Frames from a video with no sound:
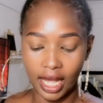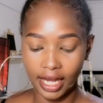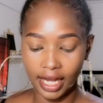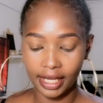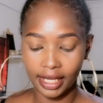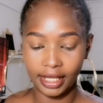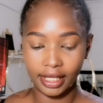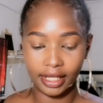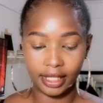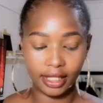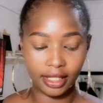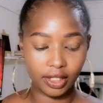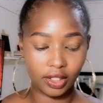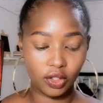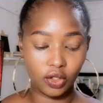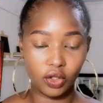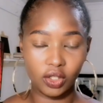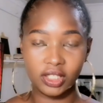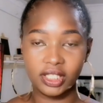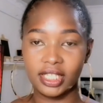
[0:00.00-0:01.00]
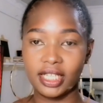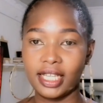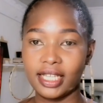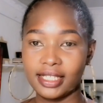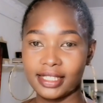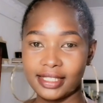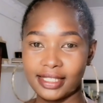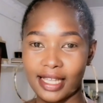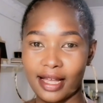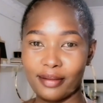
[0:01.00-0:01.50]
I got
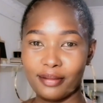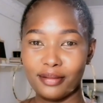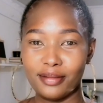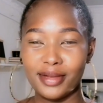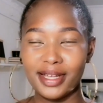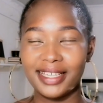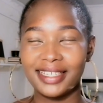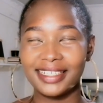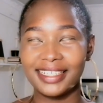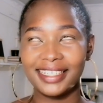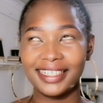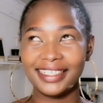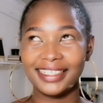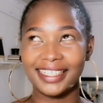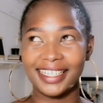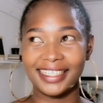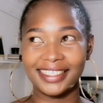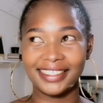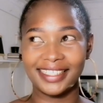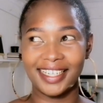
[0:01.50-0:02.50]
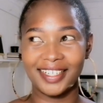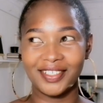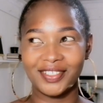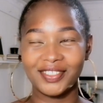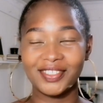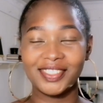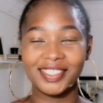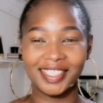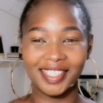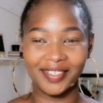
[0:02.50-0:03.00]
some really nice
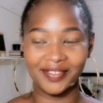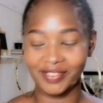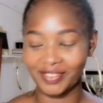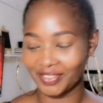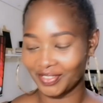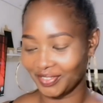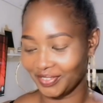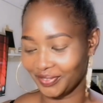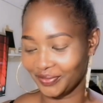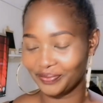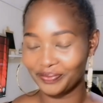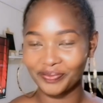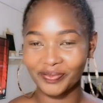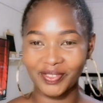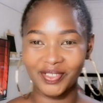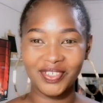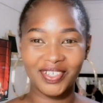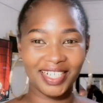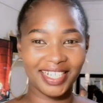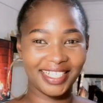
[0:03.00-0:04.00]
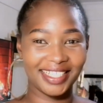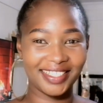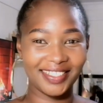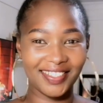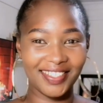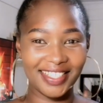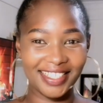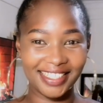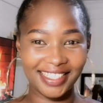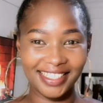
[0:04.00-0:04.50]
sandals. Let me show you. Alright,
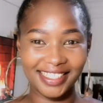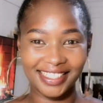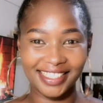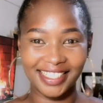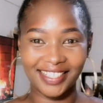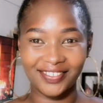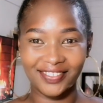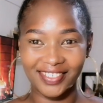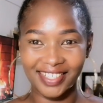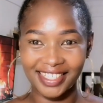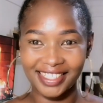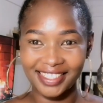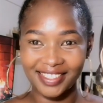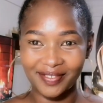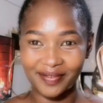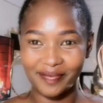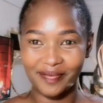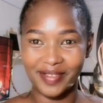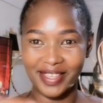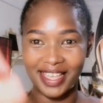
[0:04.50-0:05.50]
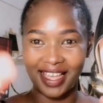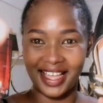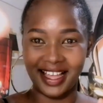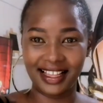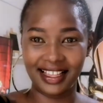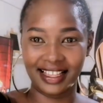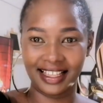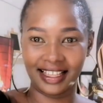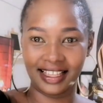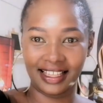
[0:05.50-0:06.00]
so this is the first
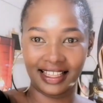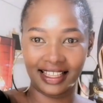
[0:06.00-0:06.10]
pair.